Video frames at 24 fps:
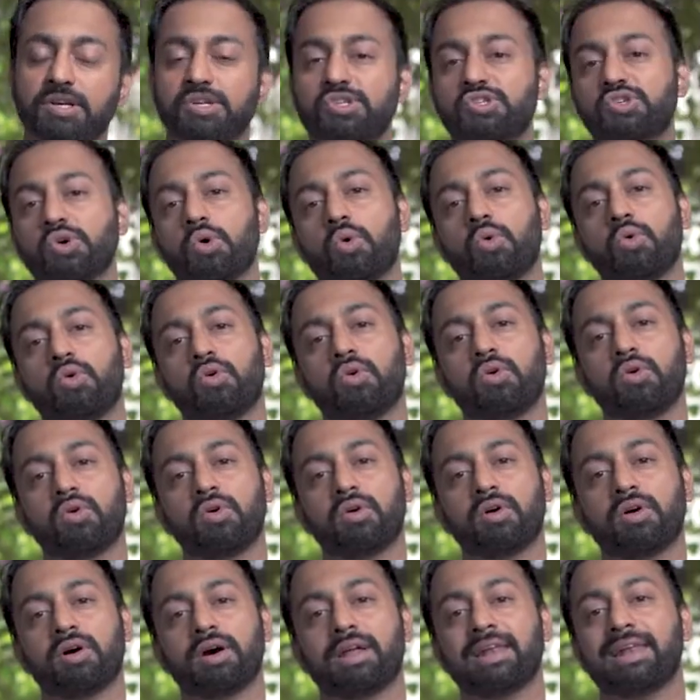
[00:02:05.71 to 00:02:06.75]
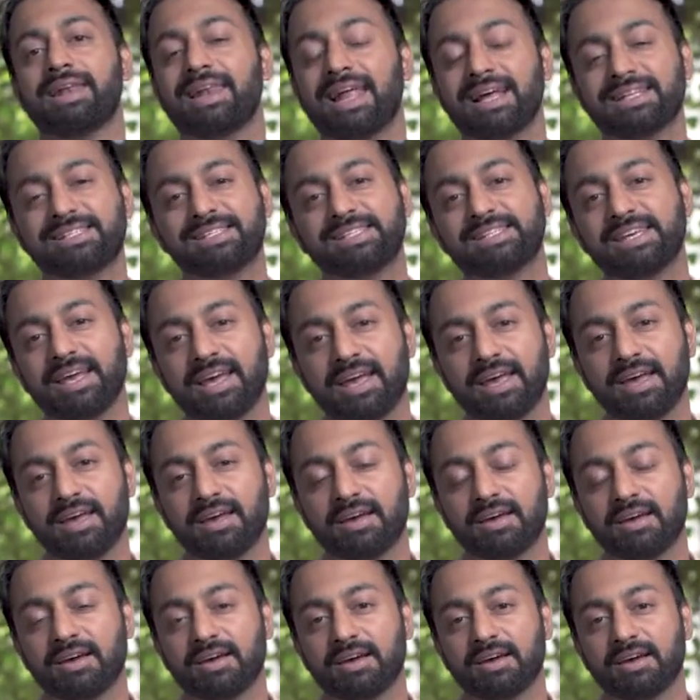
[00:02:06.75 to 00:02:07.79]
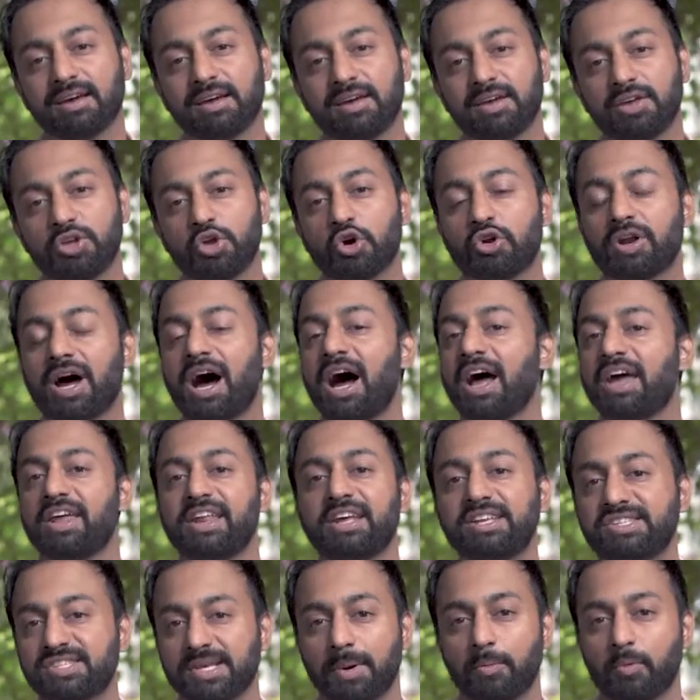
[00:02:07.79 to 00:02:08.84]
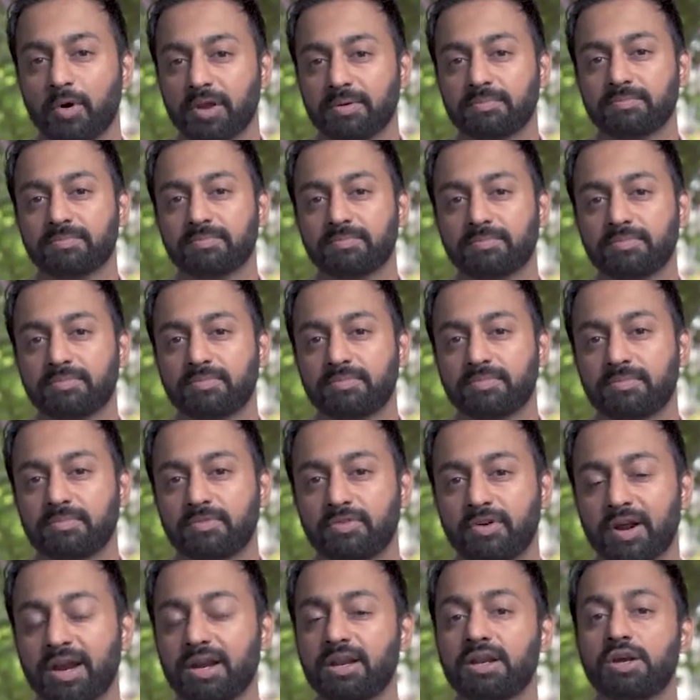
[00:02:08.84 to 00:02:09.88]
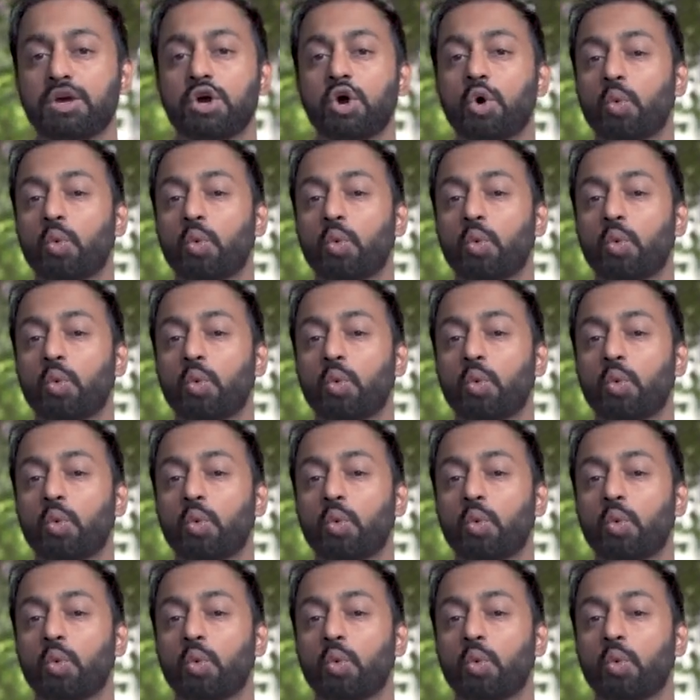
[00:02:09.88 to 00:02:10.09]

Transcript: So let's say you're hiring someone, right?